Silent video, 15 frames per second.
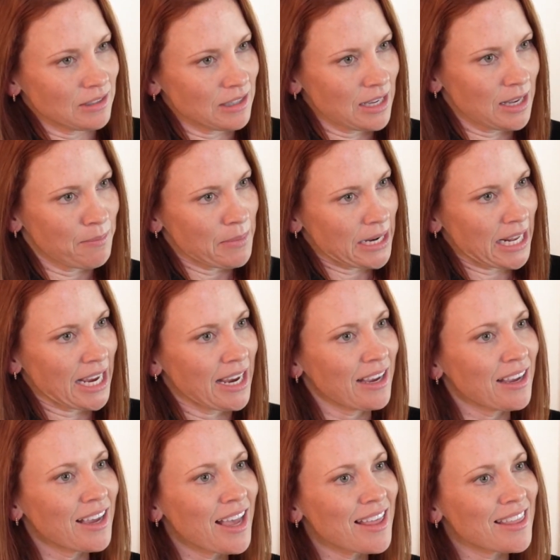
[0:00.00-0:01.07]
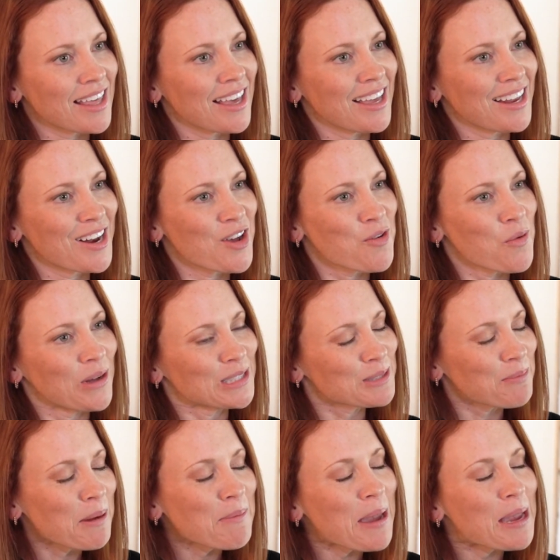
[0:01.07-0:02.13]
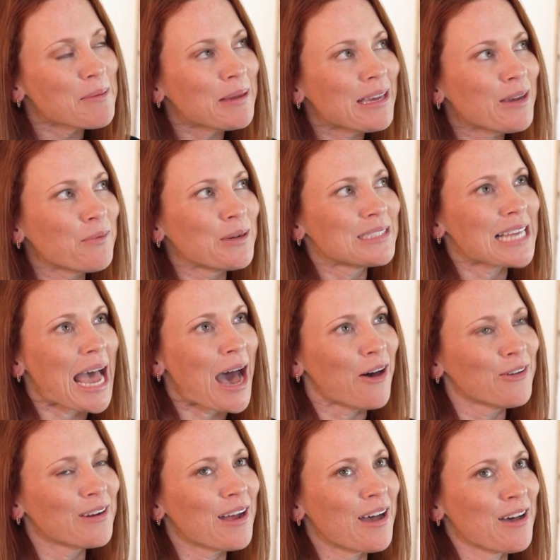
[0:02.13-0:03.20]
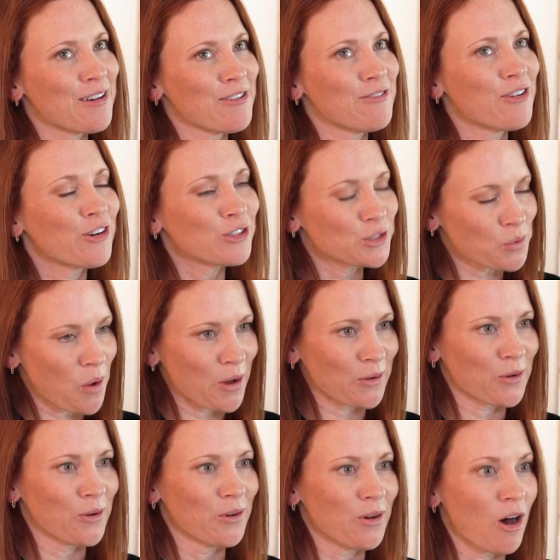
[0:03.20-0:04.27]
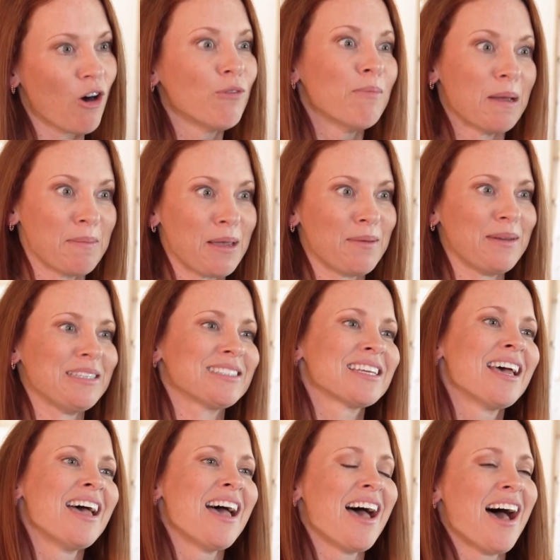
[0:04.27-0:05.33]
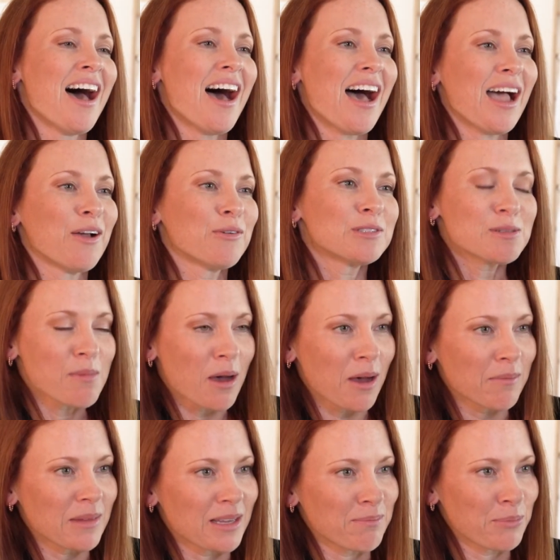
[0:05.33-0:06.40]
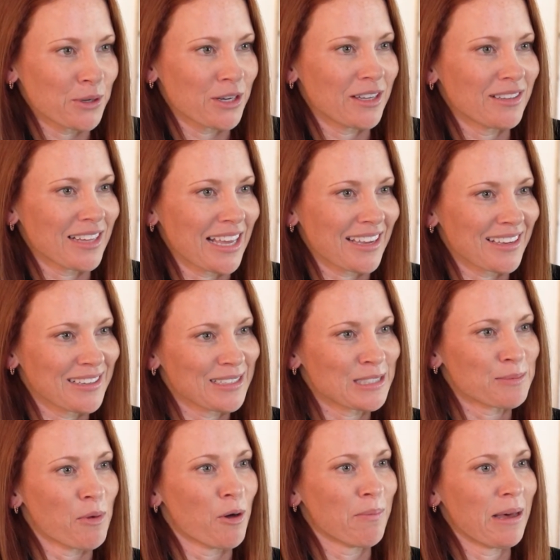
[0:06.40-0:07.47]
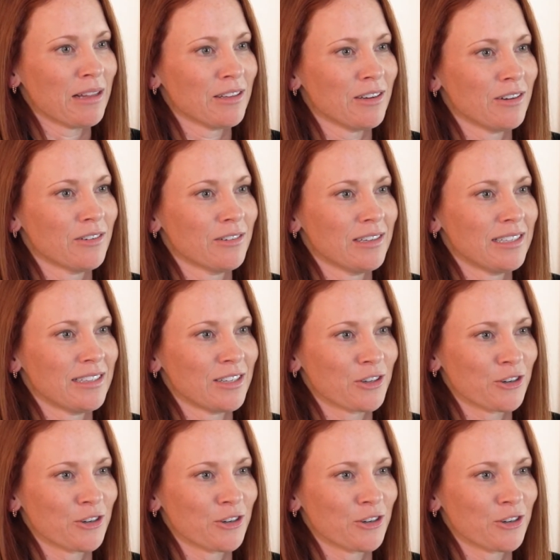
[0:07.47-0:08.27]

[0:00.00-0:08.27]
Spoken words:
Admitting that once my baby was out of her swaddle, all my babies, I was the mom that put like a small pillow in their